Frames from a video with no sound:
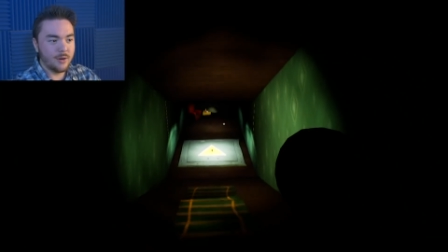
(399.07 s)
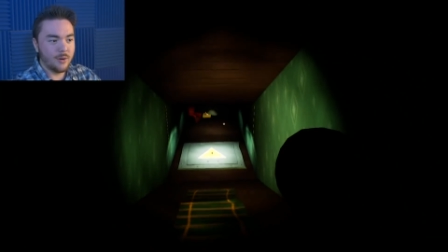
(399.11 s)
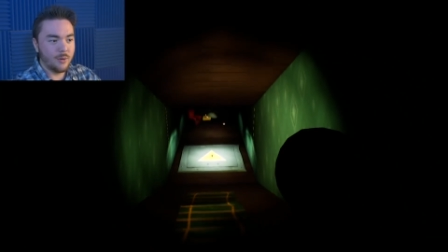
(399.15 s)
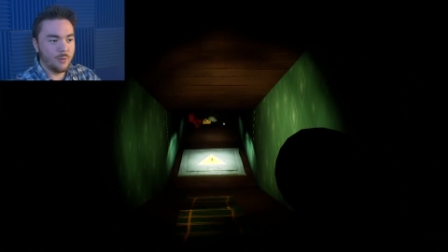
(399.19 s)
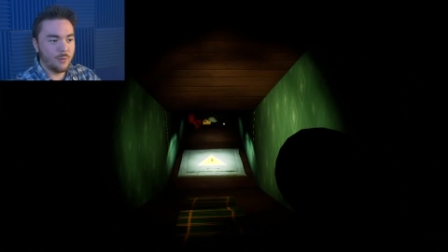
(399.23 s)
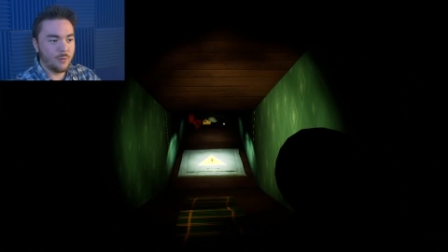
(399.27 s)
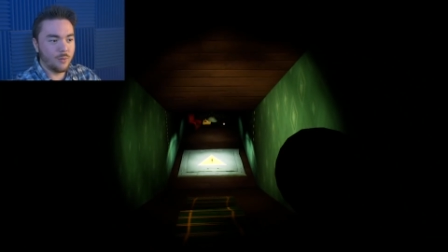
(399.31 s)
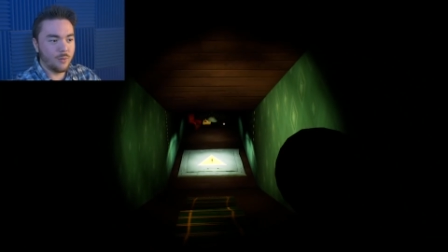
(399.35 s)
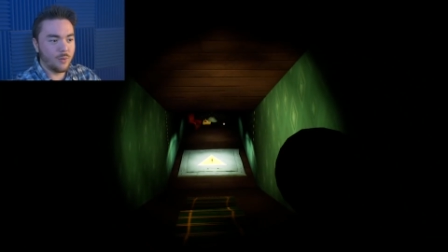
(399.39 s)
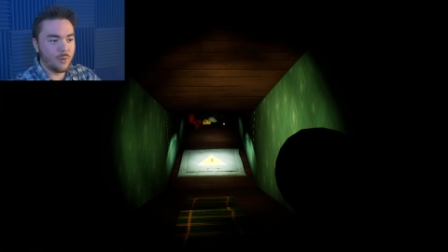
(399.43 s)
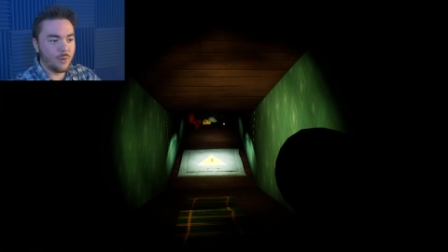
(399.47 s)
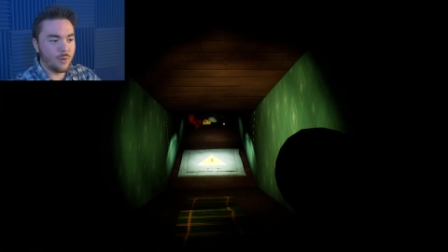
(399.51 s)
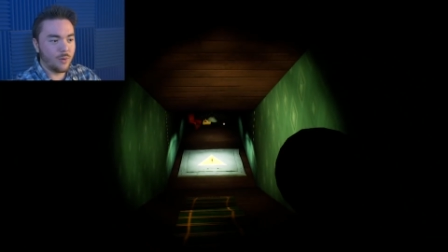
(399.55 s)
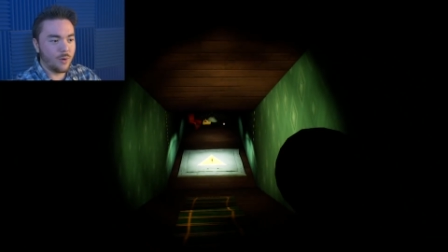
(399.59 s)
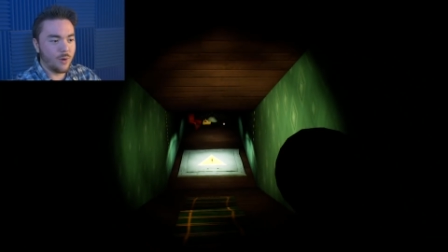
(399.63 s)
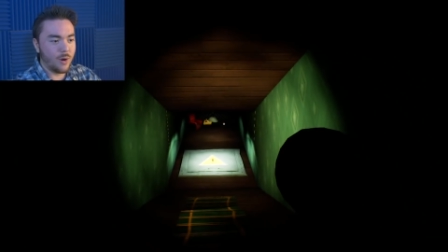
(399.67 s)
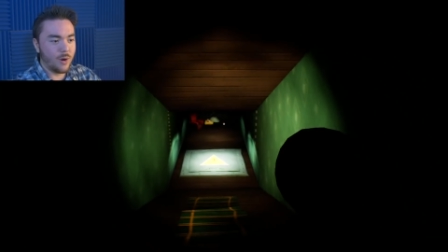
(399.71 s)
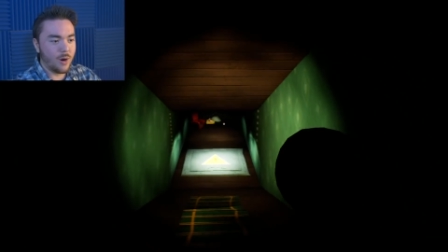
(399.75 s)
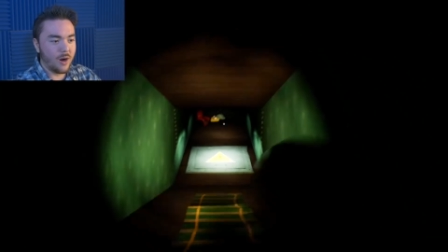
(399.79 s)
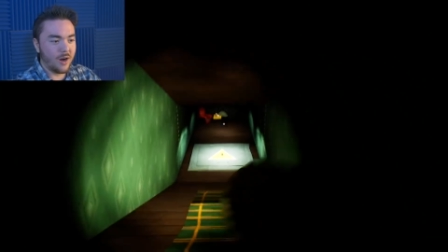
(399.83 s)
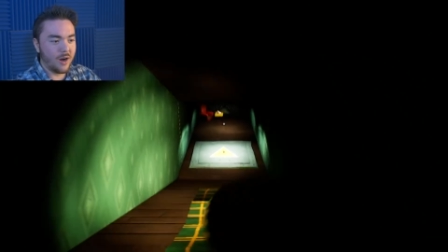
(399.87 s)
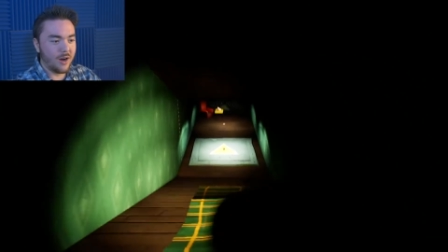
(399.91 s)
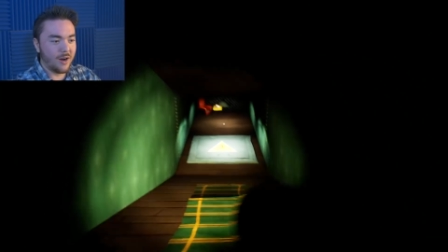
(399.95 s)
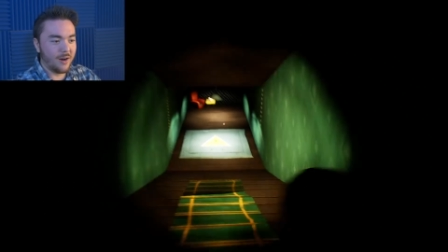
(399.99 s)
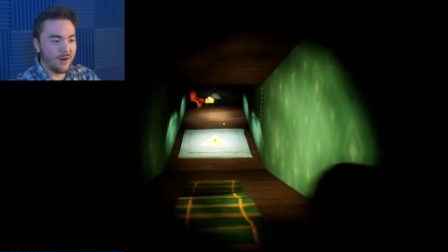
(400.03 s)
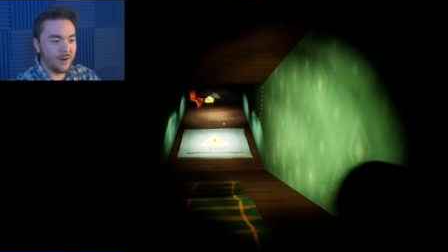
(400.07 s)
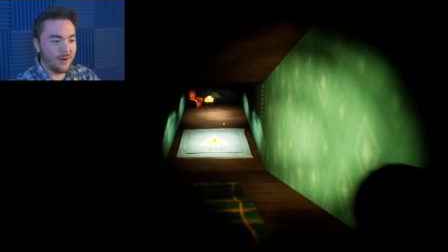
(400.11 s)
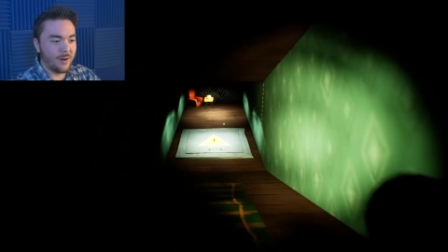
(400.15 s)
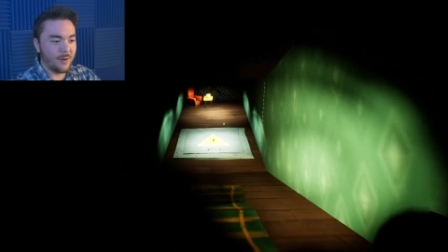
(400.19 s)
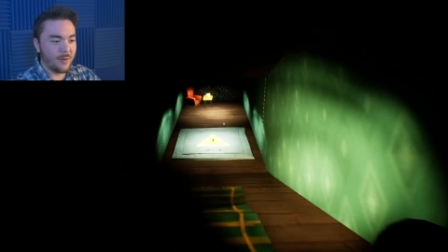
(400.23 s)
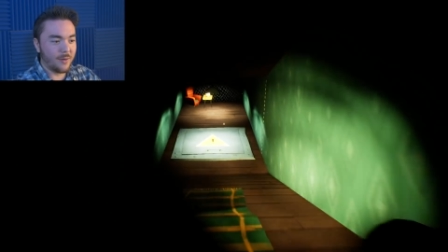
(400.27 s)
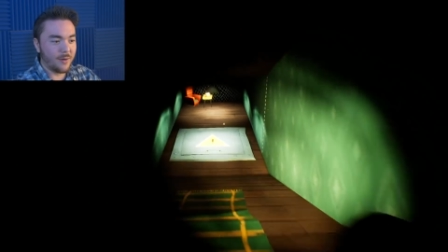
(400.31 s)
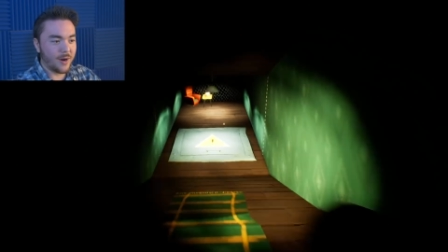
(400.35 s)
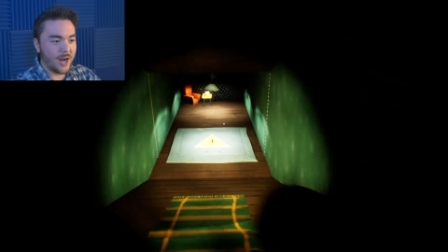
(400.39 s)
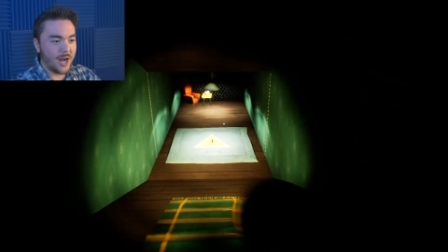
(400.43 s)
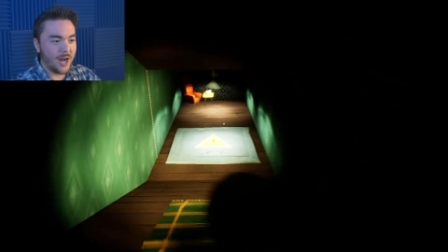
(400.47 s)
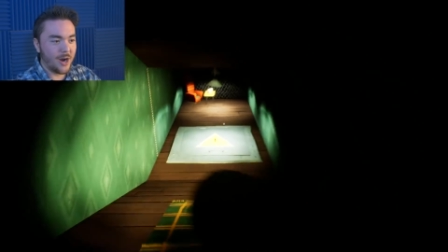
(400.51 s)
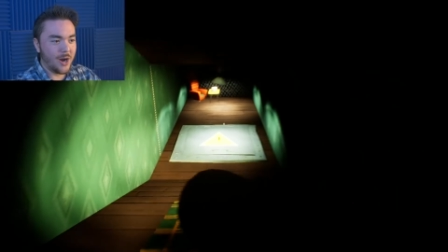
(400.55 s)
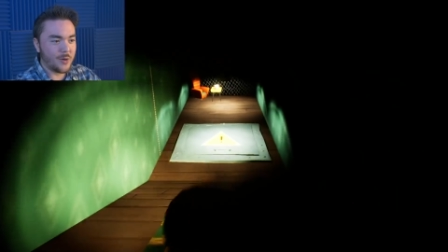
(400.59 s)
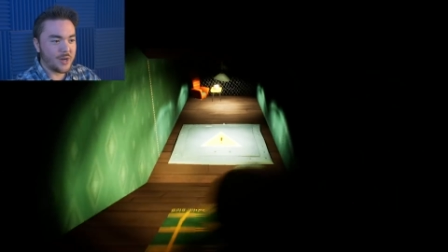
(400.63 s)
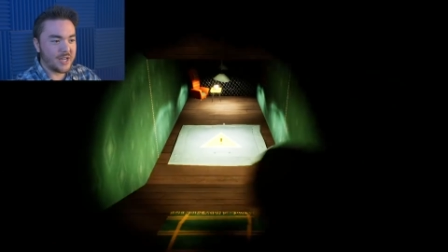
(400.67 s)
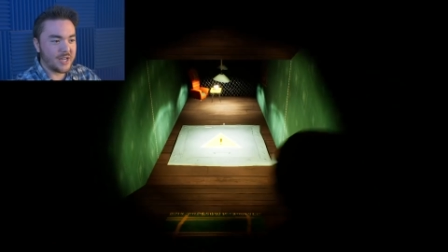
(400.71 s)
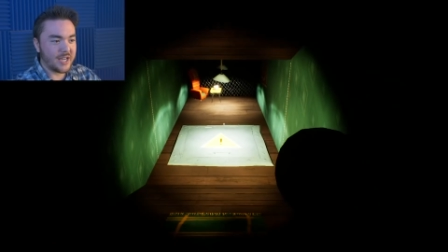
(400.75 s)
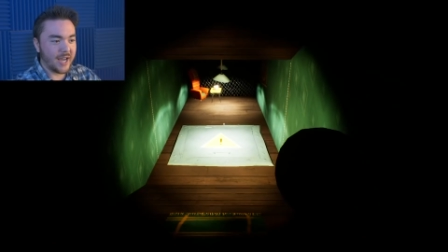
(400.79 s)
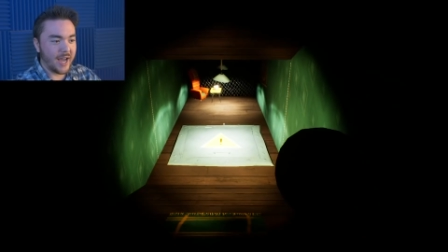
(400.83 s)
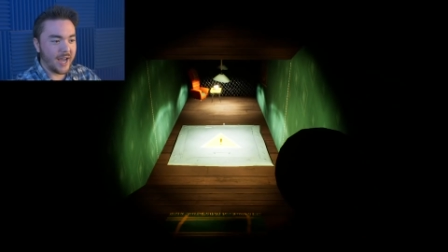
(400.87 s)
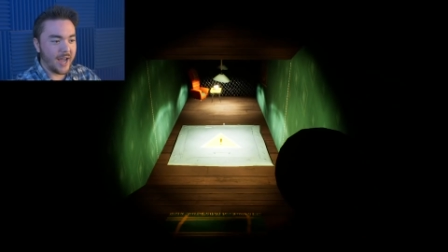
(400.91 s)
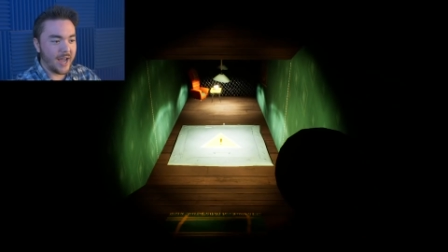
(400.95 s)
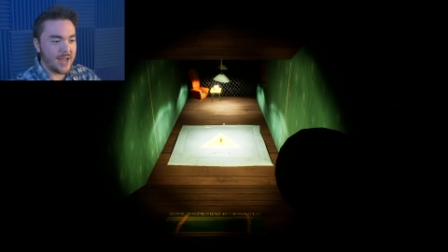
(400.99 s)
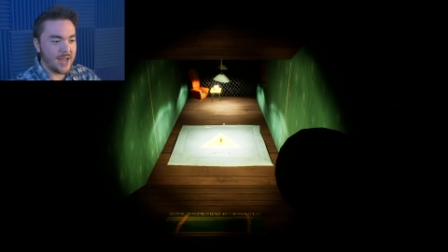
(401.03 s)
Whoa.
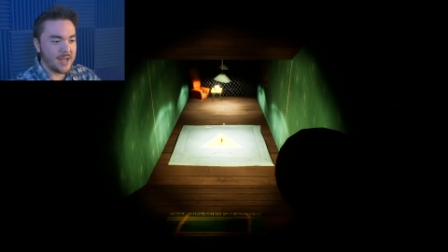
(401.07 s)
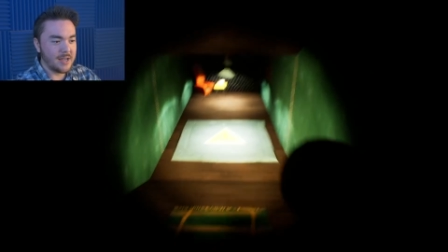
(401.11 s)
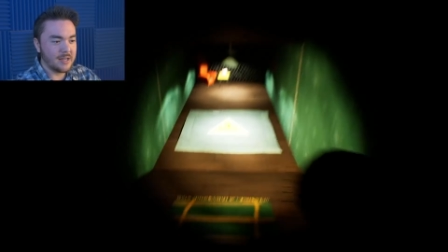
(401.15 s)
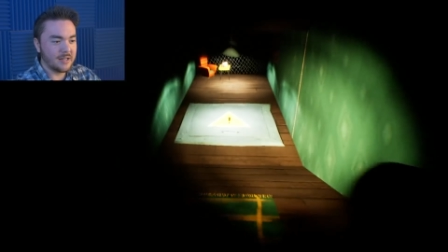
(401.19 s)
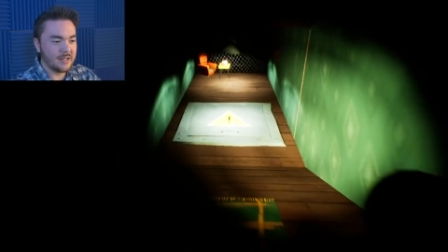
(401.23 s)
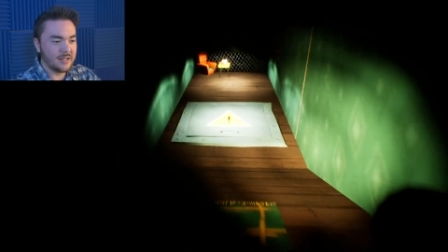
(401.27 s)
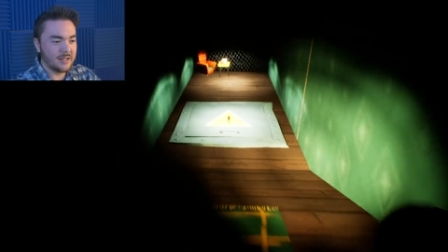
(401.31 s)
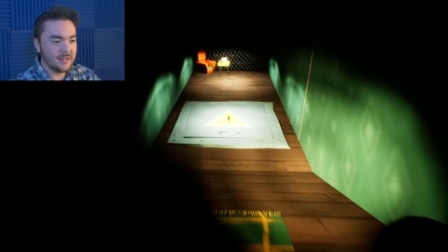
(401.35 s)
Okay.